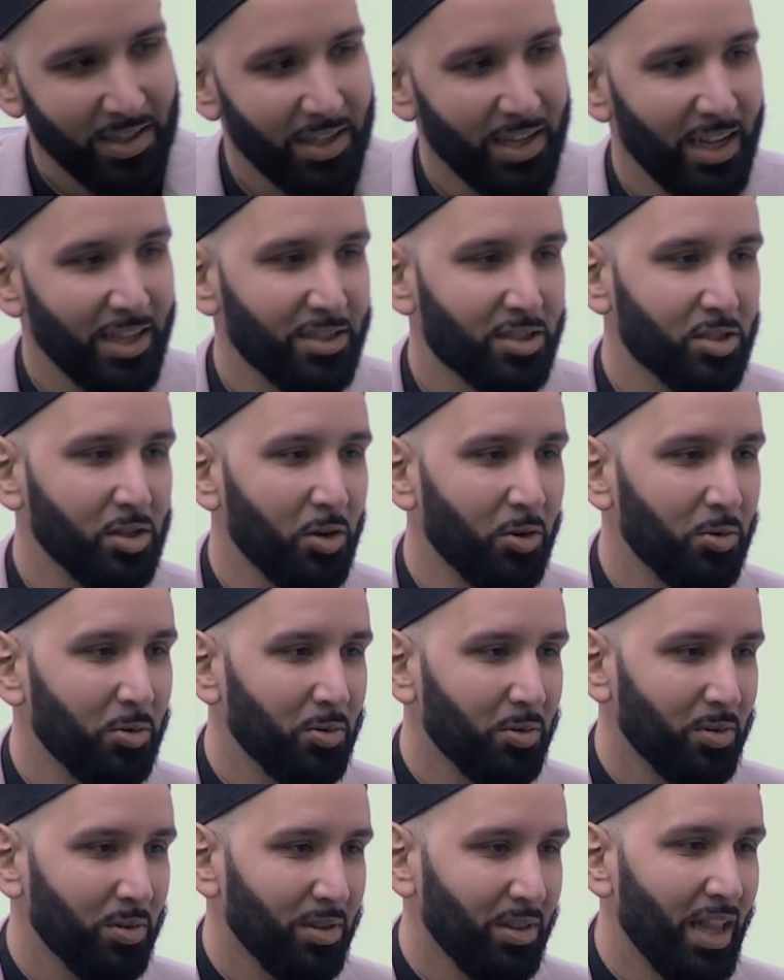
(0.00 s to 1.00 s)
And
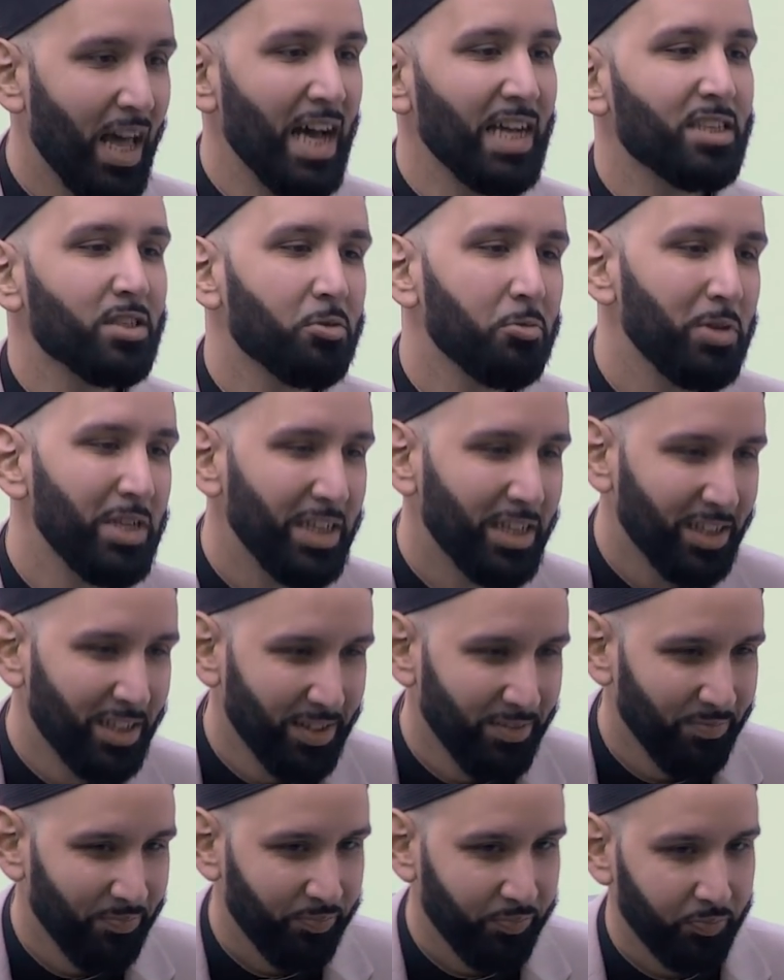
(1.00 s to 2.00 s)
so last week,
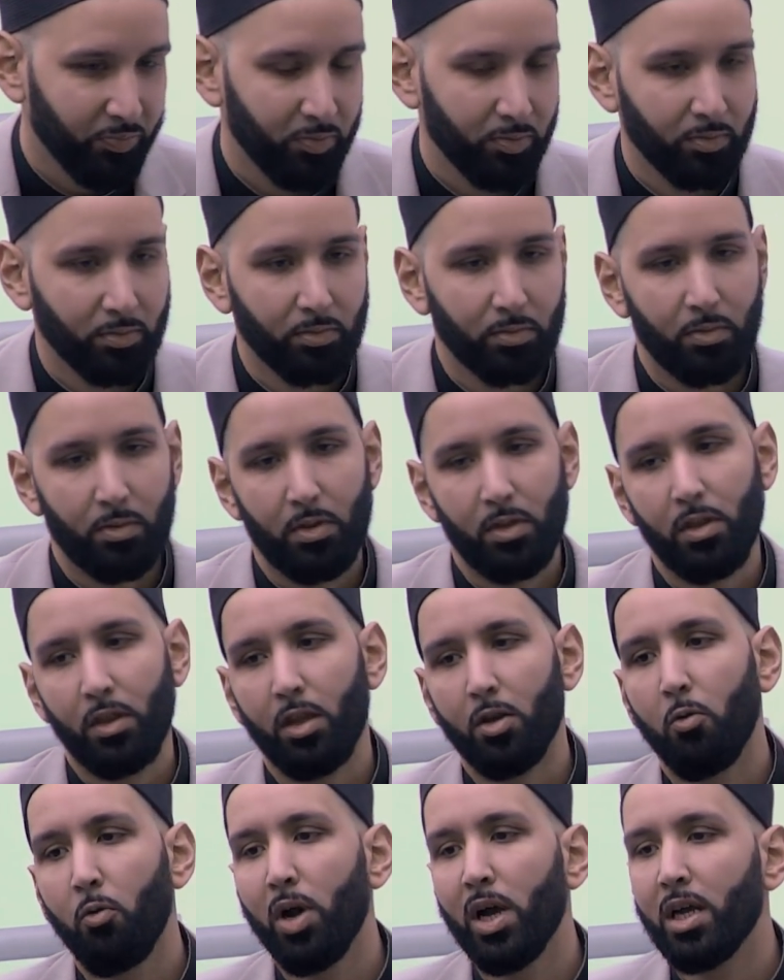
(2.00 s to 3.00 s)

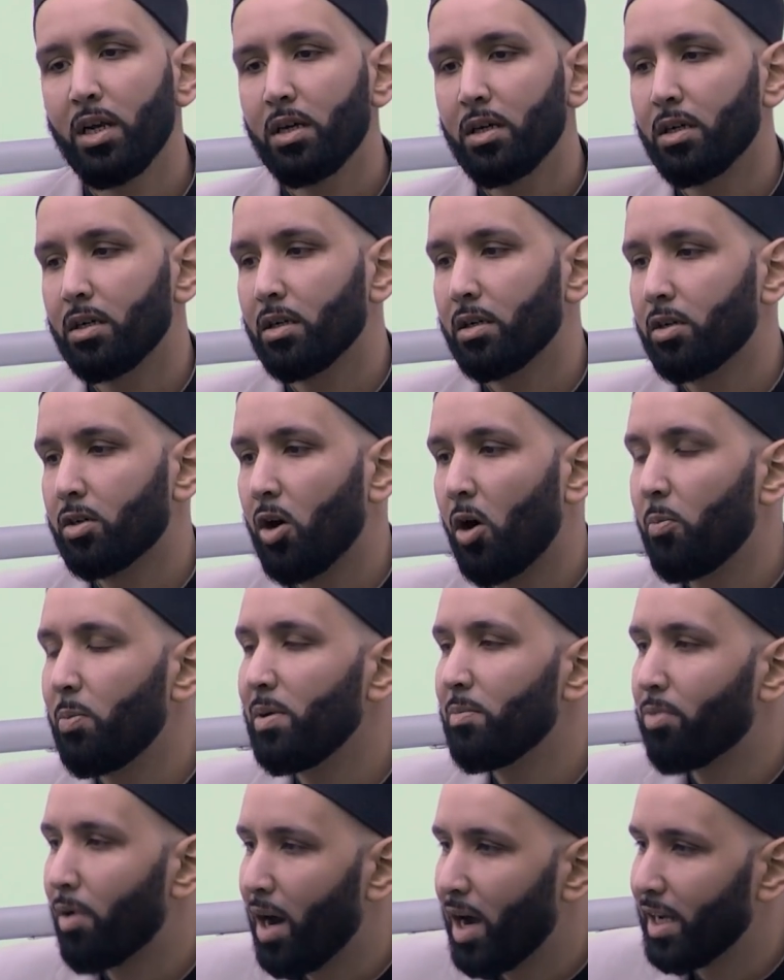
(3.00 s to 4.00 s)
when Kobe
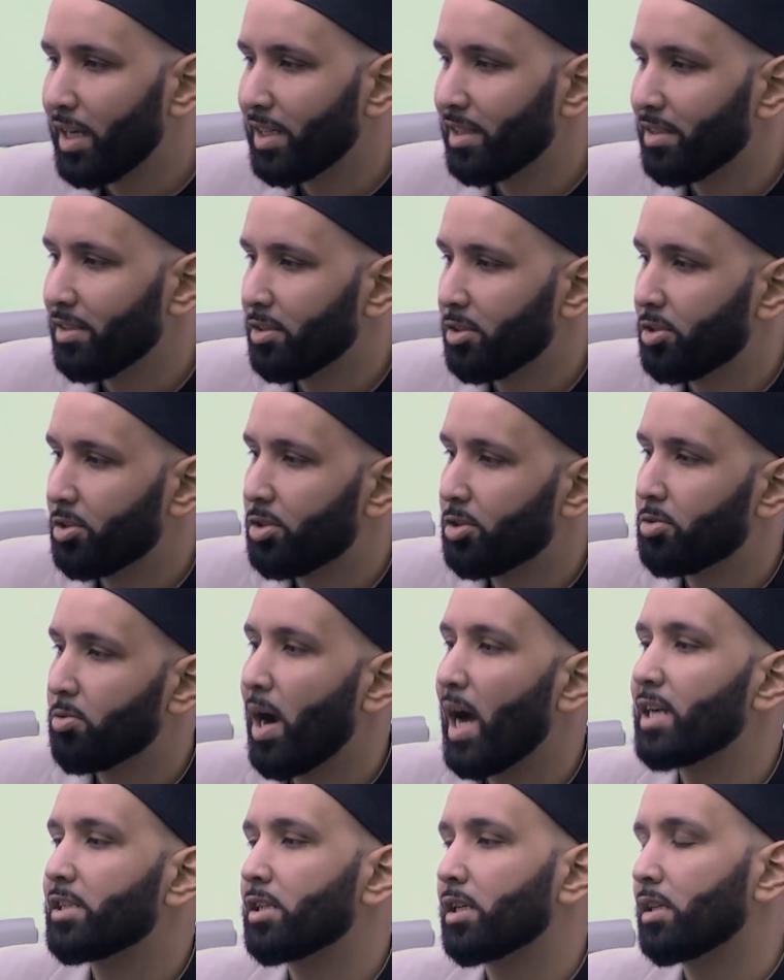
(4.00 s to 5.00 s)
Bryant
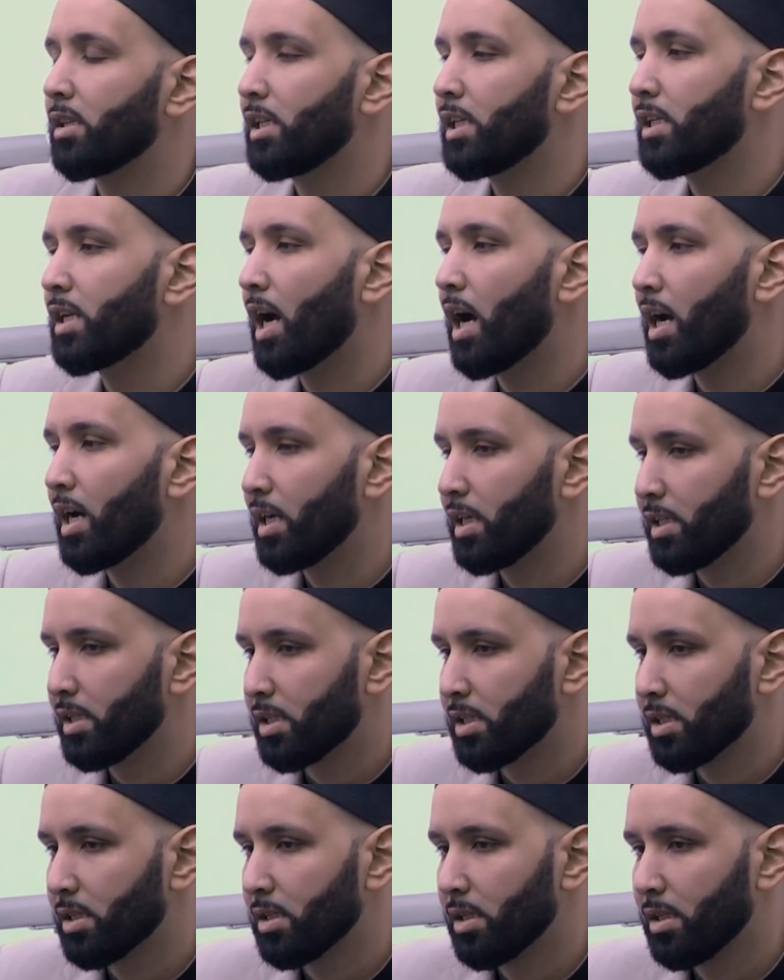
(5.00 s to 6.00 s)
tragically
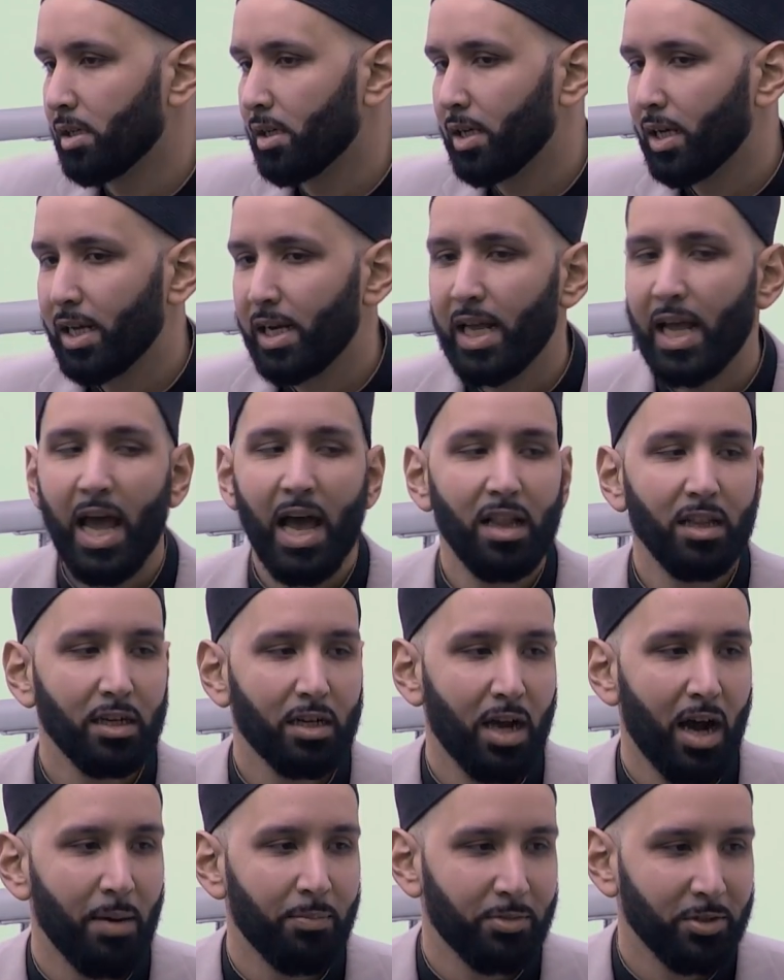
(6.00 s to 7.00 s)
dies in a
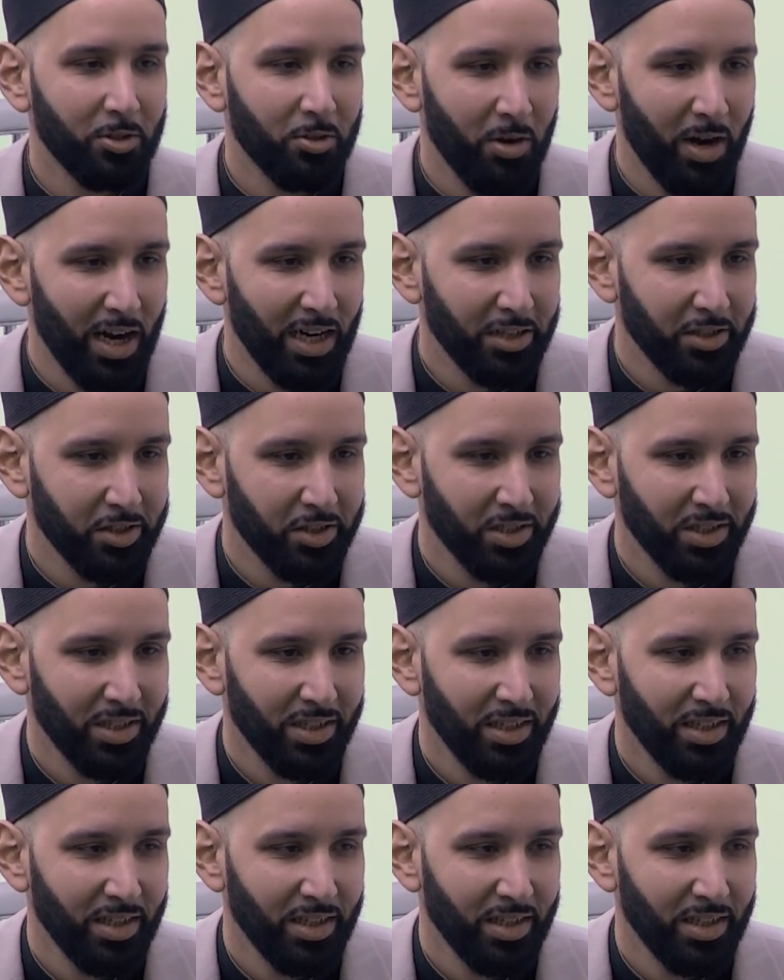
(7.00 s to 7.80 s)
helicopter crash,